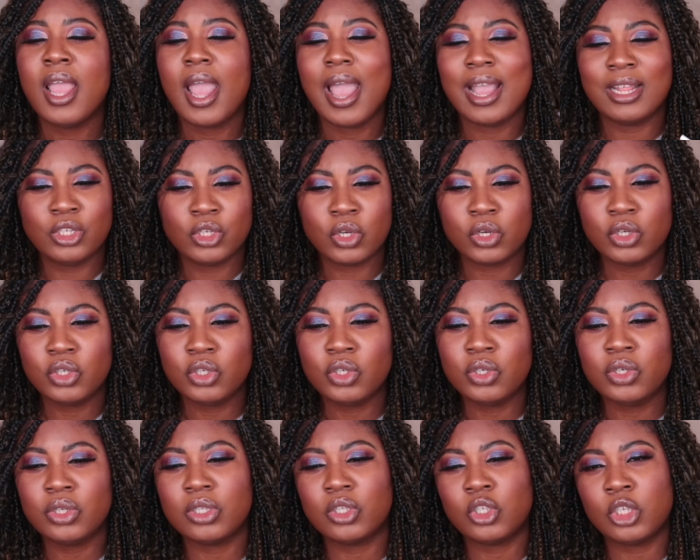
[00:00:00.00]
and don't
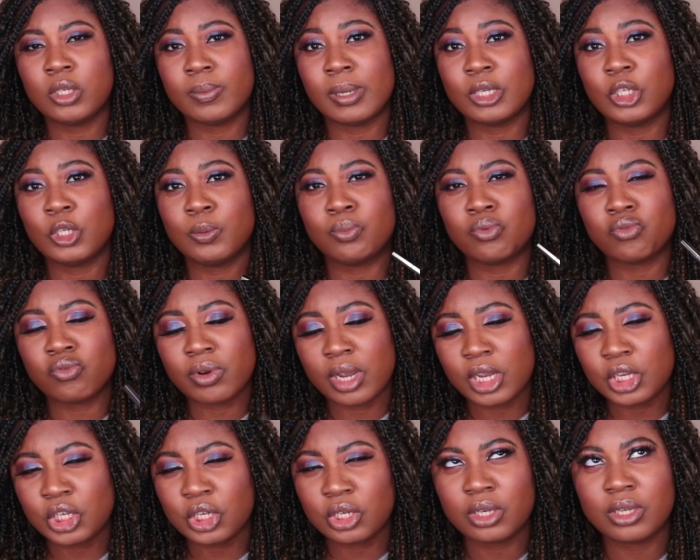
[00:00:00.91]
use too much
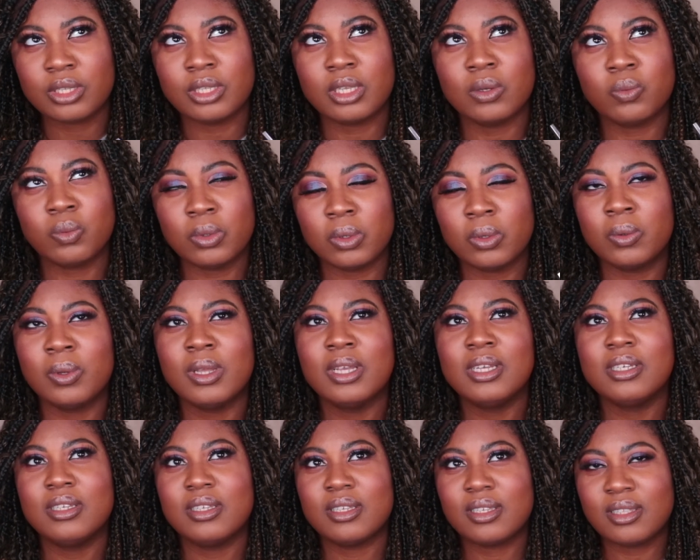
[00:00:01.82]
pressure because it will
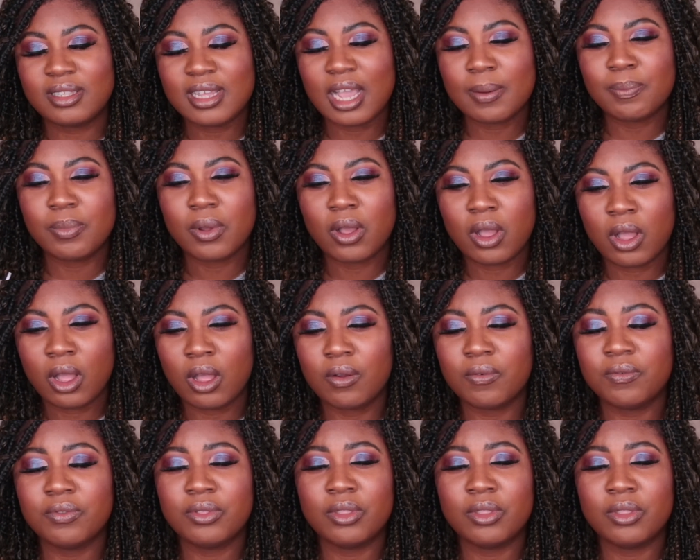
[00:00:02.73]
snap off.